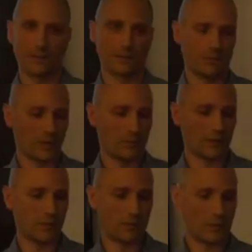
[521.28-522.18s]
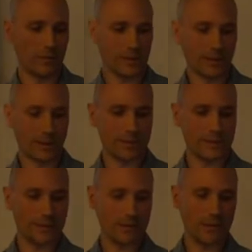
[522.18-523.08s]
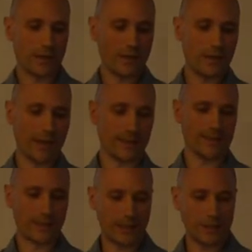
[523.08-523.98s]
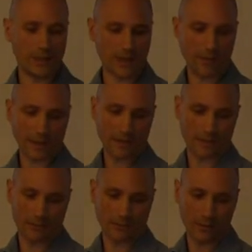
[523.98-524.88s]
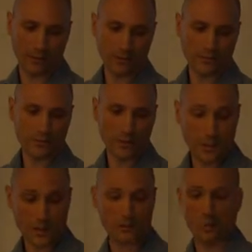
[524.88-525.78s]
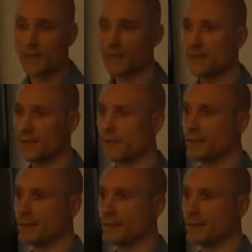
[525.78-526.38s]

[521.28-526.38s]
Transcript: it might be even more, but at least 88 gigabytes of just public keys and